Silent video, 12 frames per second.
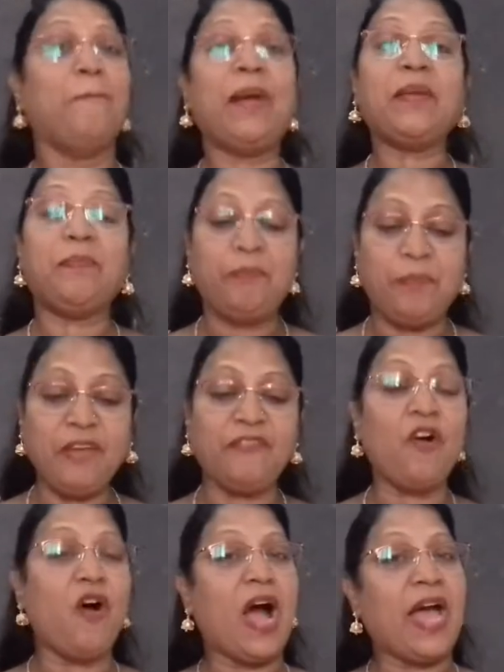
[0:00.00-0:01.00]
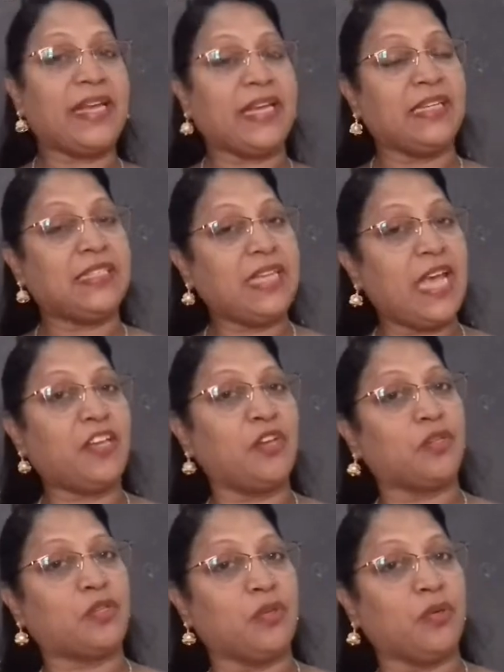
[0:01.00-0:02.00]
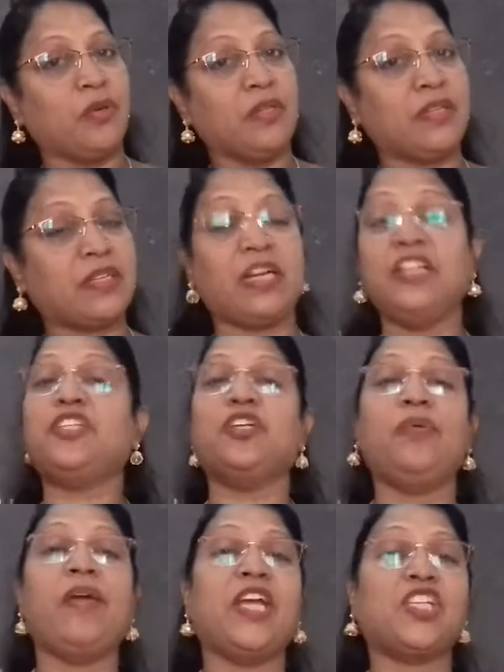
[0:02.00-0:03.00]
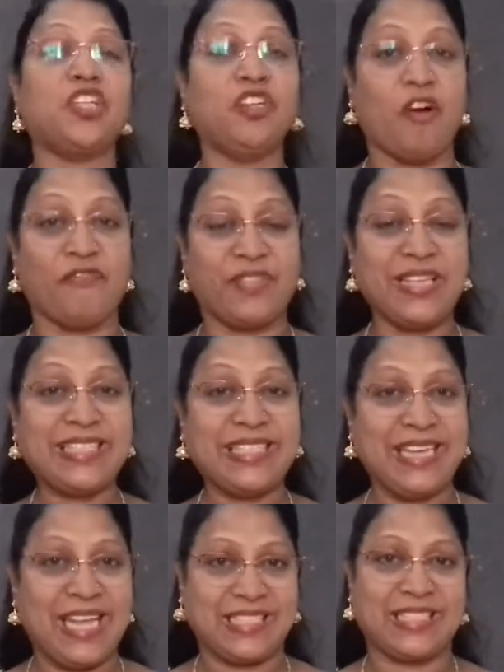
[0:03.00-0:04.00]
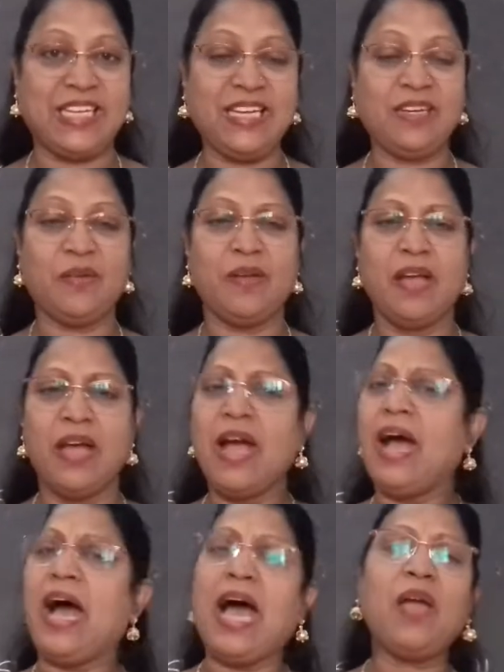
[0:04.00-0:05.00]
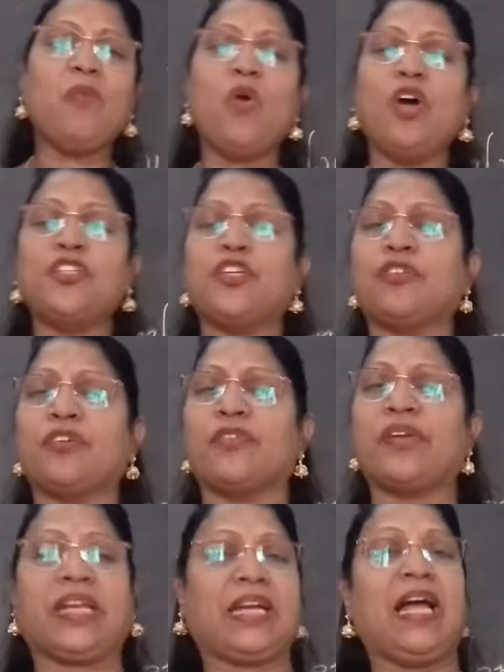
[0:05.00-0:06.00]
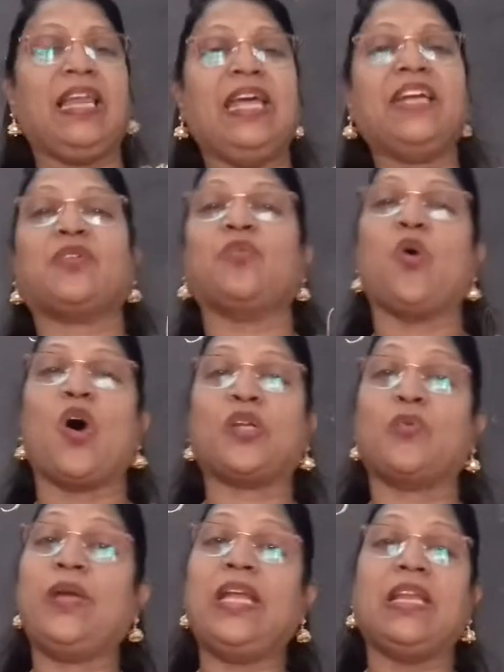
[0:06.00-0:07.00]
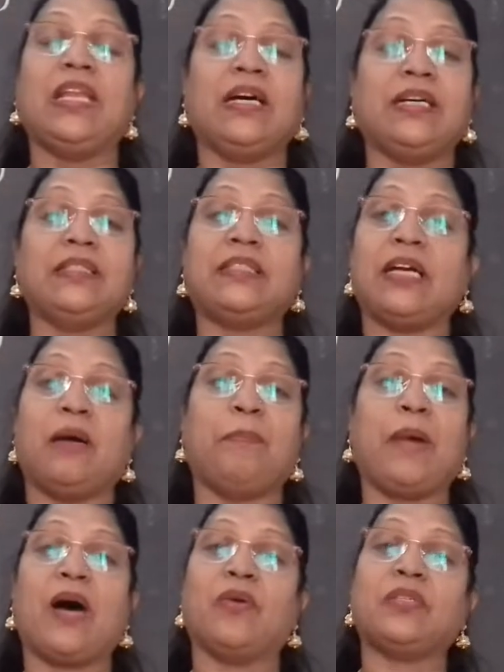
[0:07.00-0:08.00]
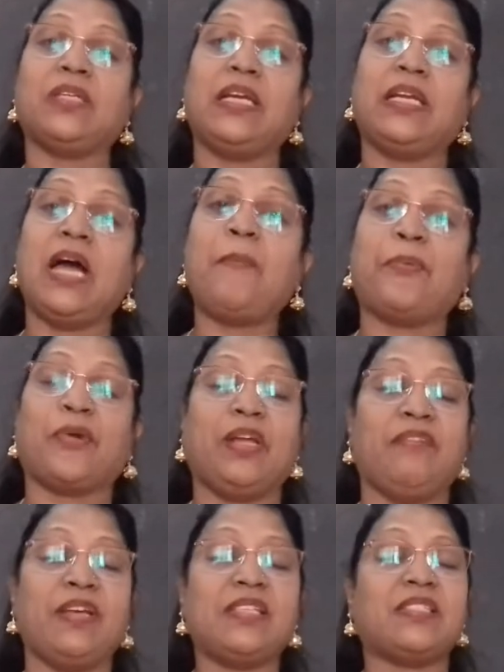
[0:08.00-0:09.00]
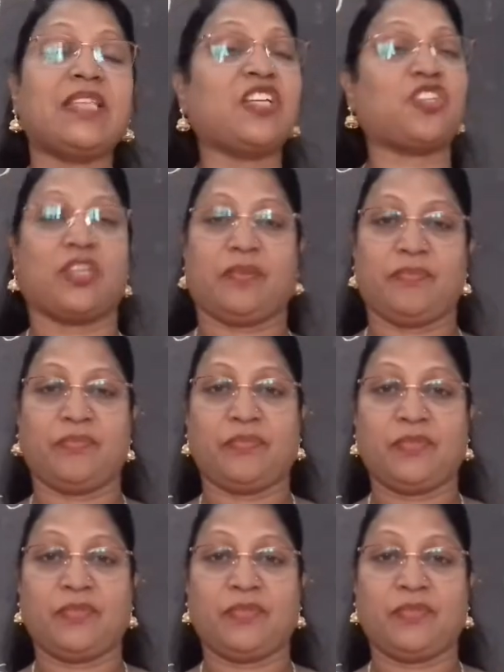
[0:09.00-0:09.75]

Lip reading: But before I can take you to the continuation of this lesson, I want you to recollect what we learnt about in a previous session.